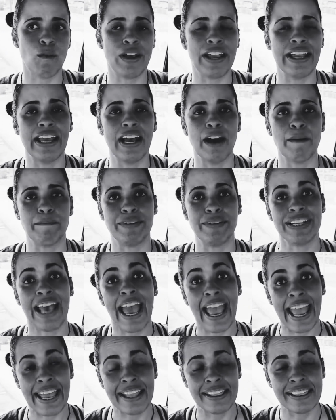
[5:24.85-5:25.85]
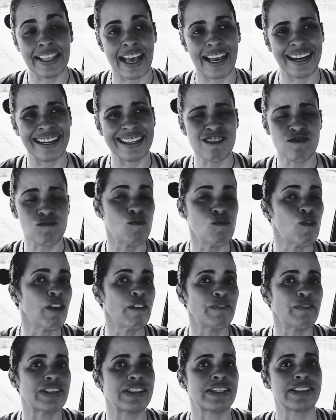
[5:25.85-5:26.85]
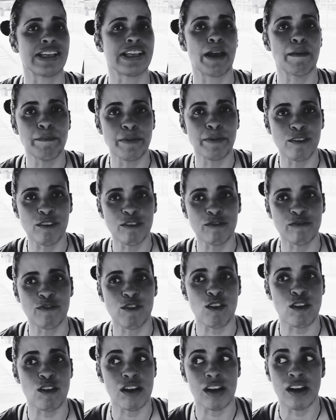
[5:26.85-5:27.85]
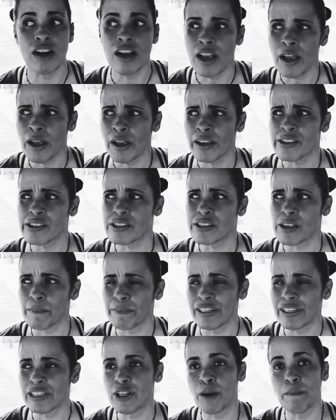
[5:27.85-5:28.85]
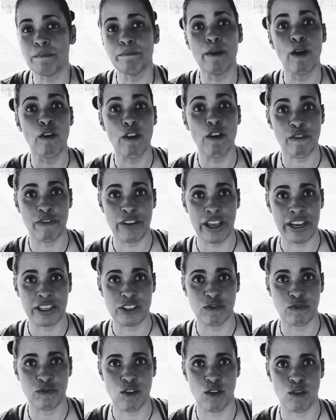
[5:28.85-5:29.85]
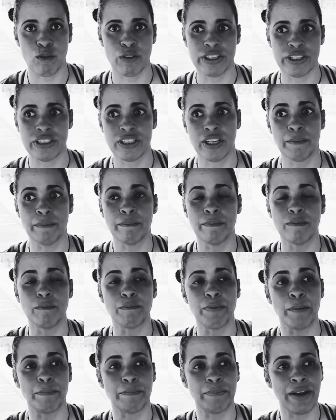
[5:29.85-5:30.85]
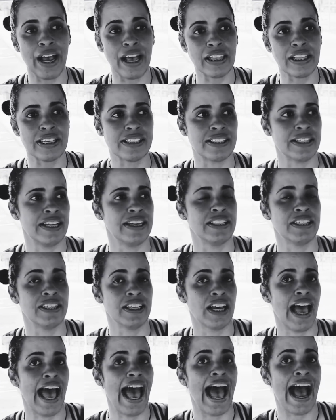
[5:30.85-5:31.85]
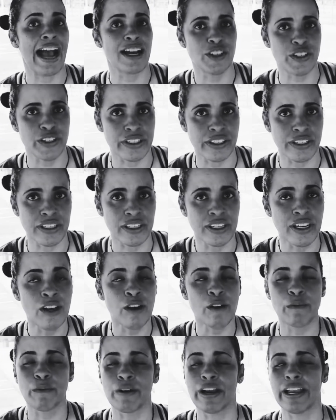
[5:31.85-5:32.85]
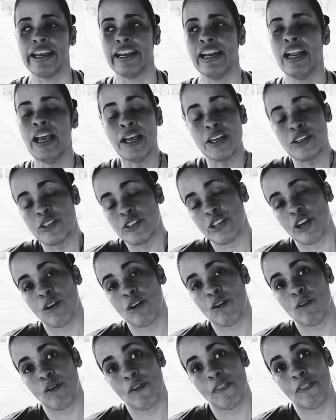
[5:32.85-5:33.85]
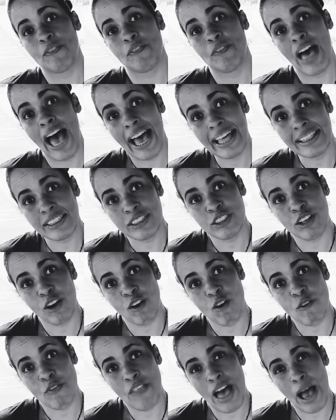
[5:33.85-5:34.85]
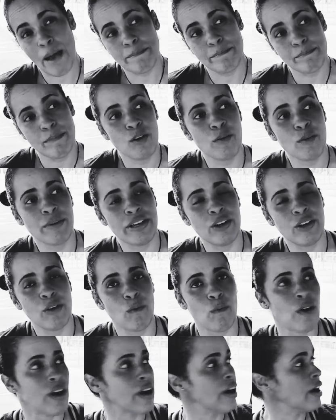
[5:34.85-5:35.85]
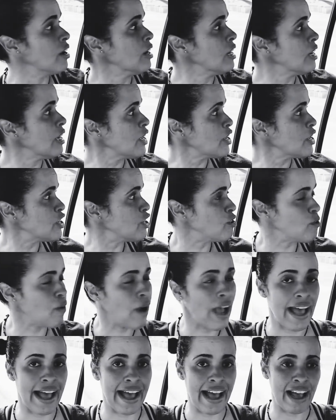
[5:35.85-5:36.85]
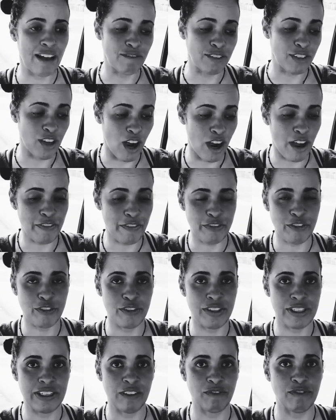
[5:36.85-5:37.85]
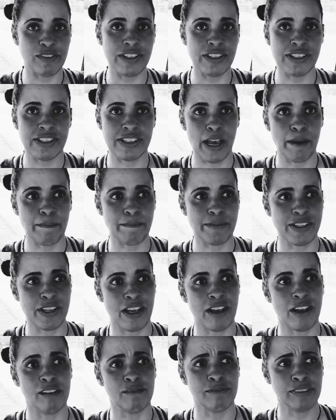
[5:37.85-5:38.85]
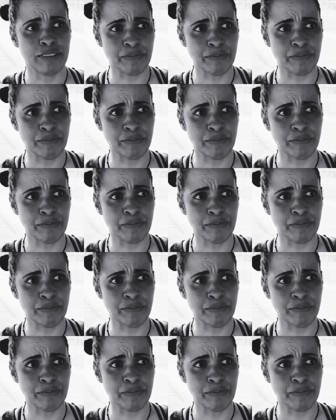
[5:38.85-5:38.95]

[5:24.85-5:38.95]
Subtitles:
obtain that, it's more of a sample for something to motivate us forward, to propel us into action, right? So that moment where you have gone through the different steps of